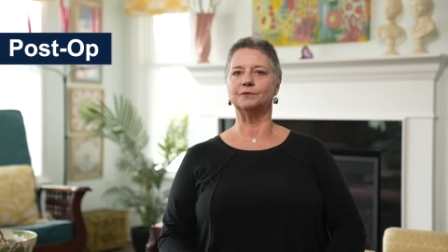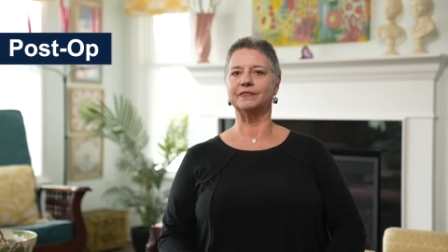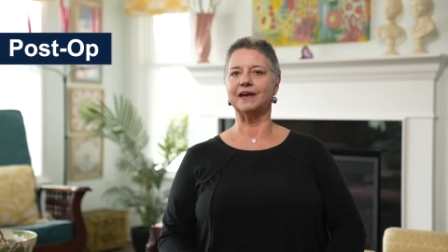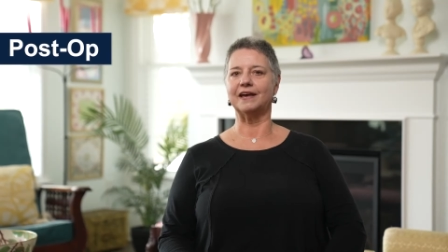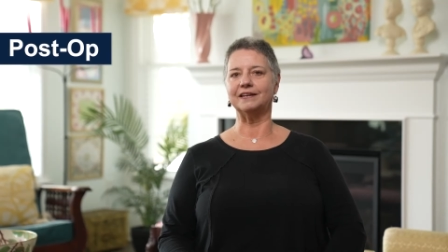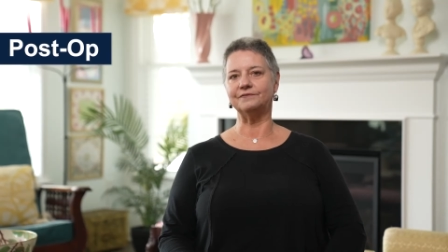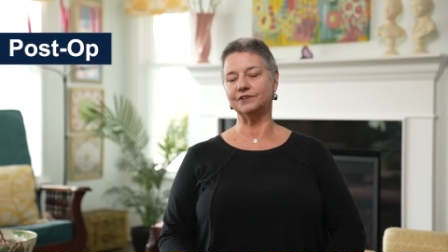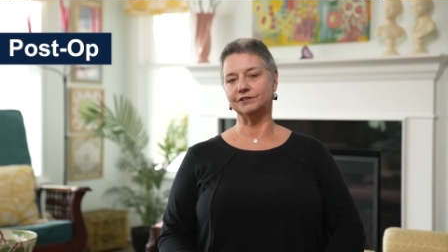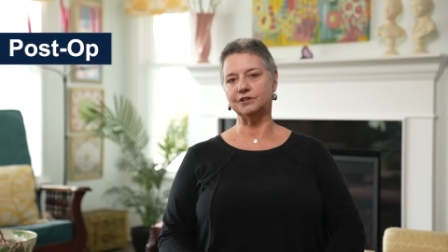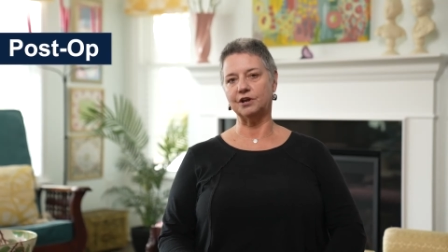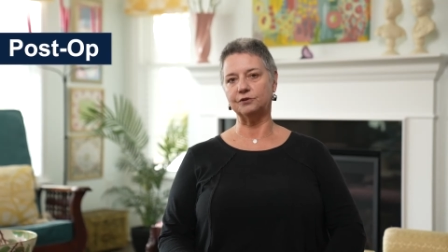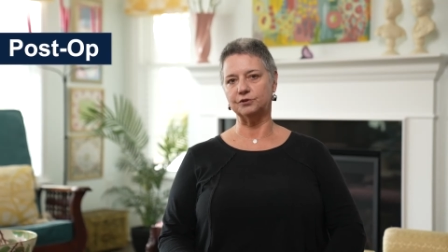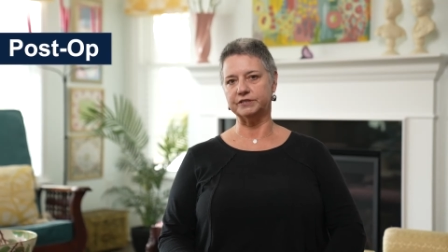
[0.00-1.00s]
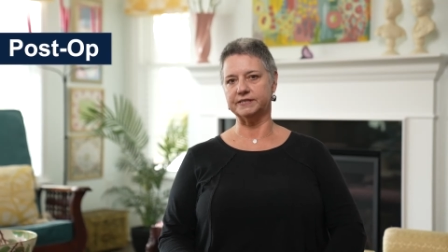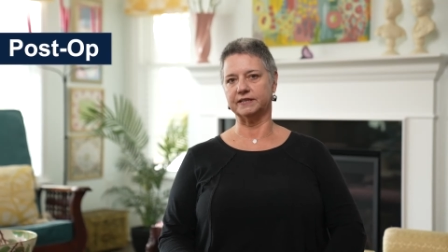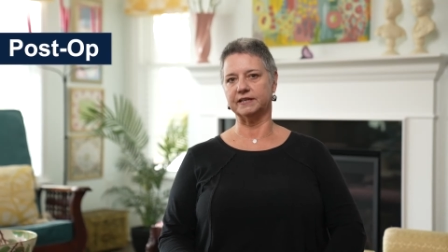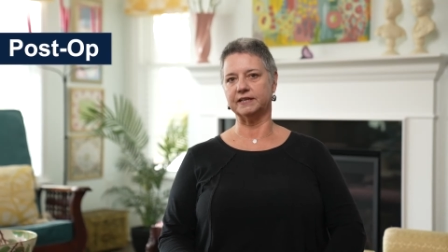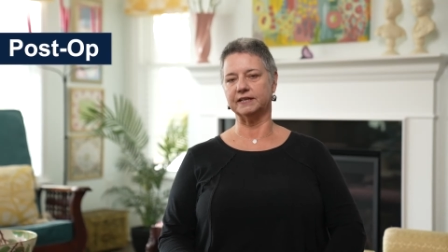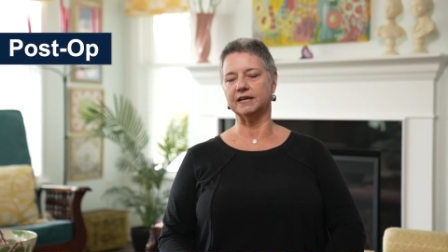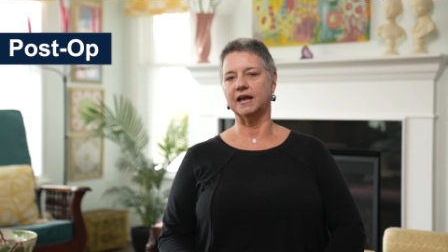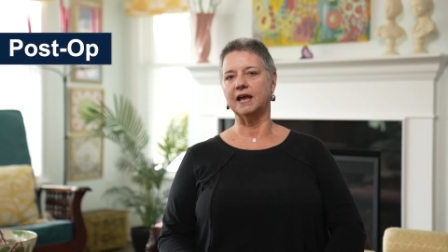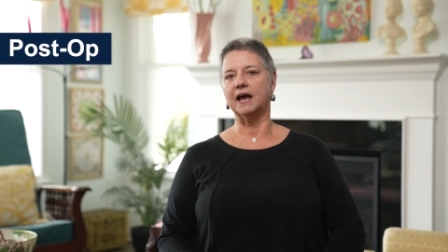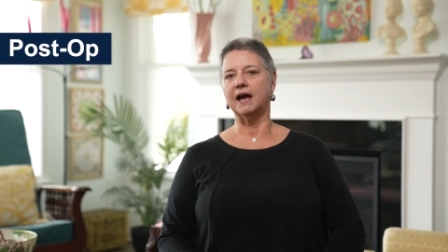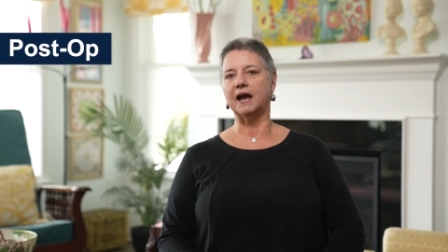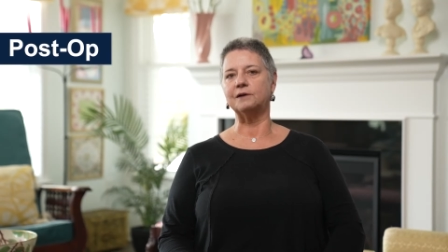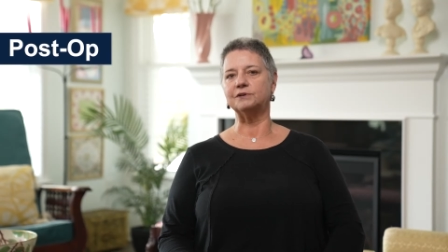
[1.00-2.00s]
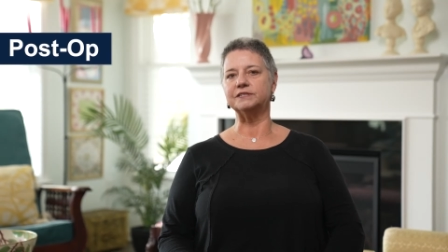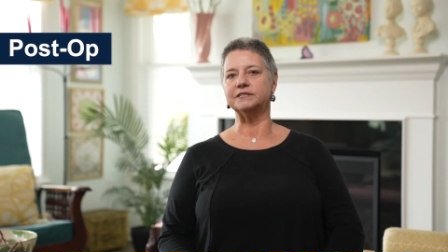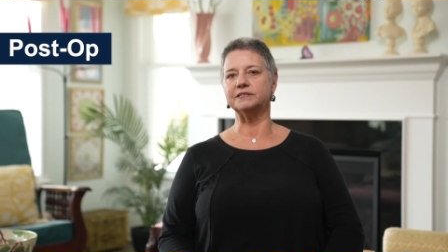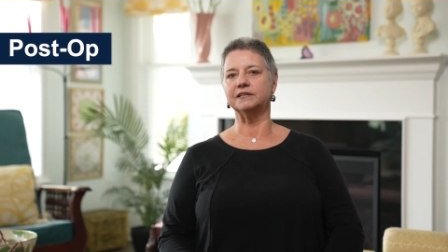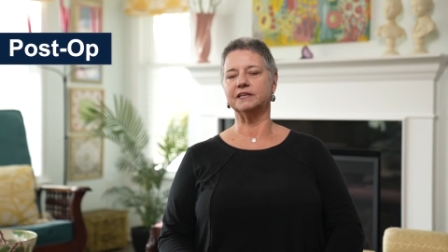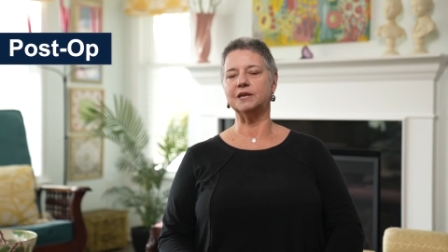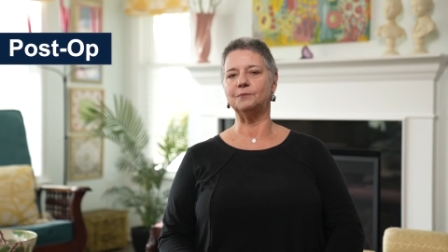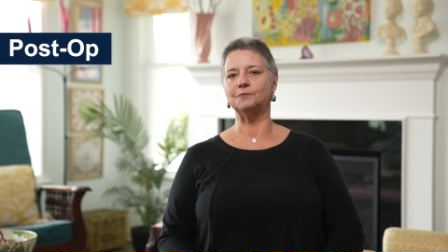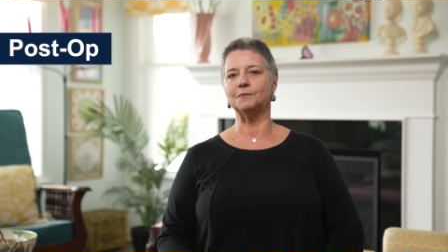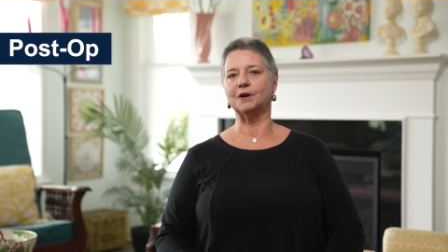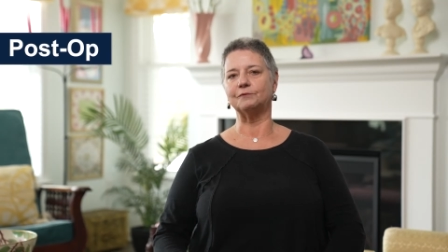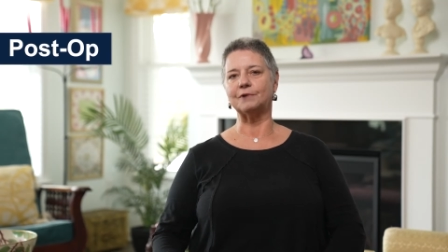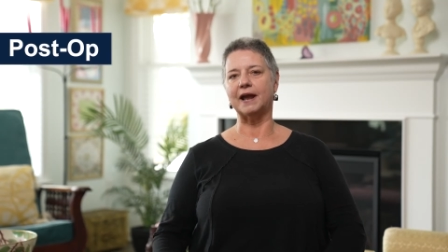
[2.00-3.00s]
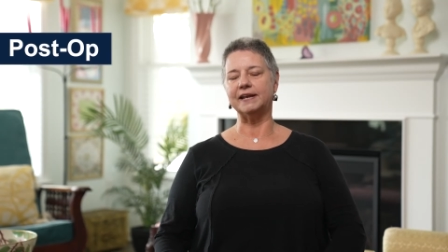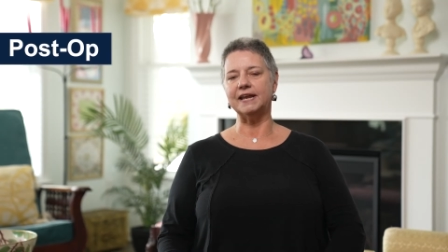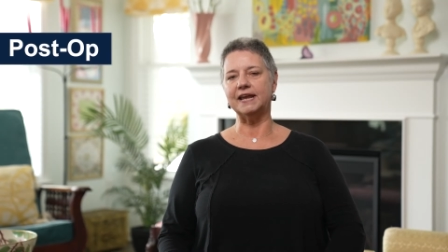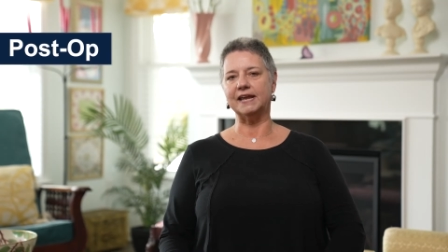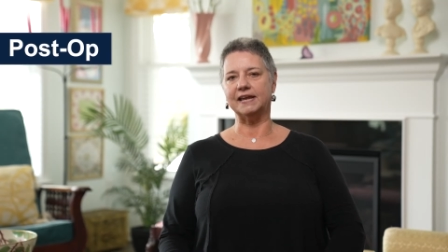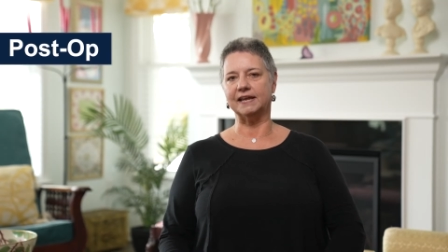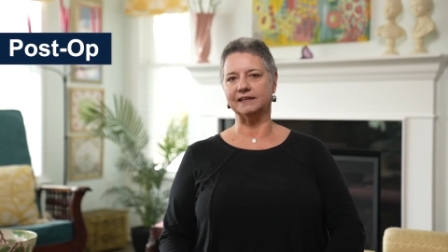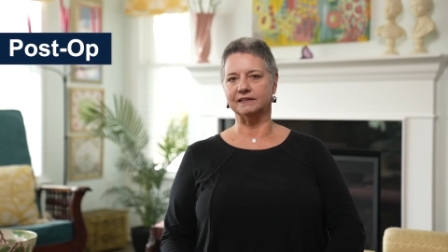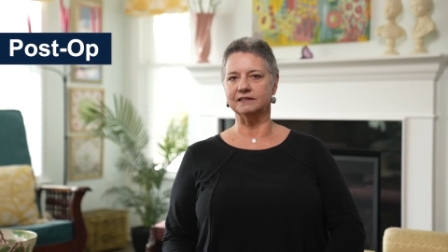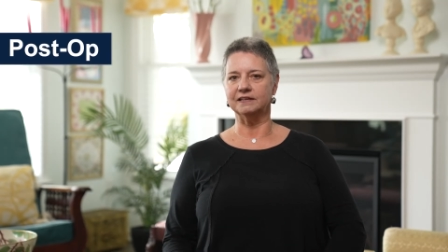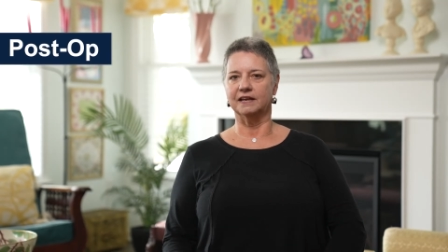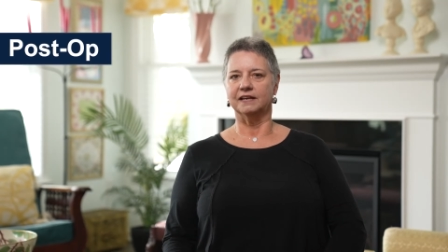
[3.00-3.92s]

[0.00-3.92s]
without even noticing it, I was keeping my right hand